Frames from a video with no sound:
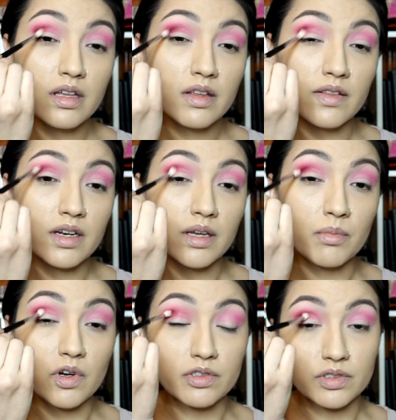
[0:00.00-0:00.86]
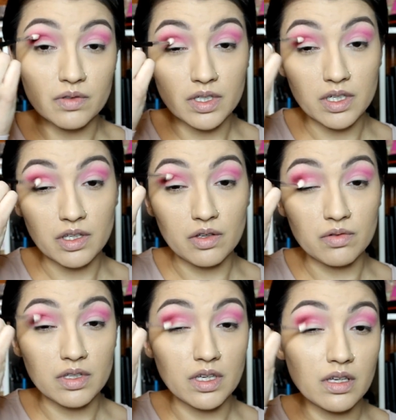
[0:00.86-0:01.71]
And then I'm also gonna
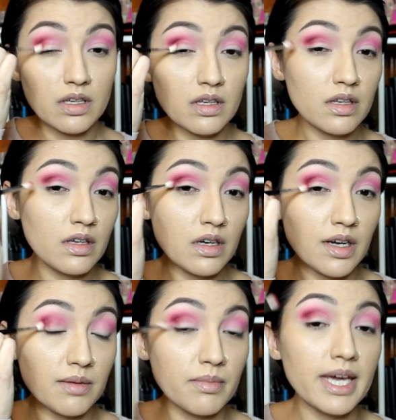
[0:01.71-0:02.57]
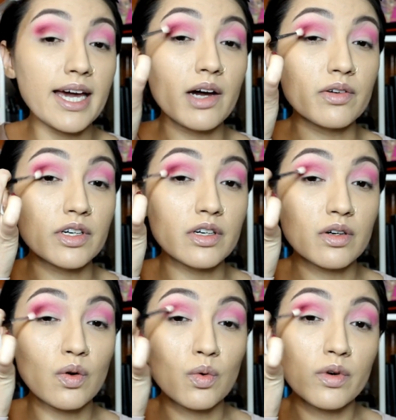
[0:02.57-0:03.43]
use it on my outer
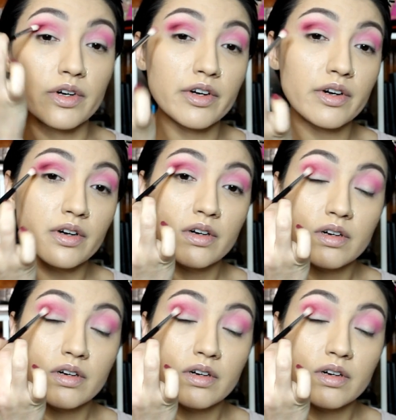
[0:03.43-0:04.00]
corner.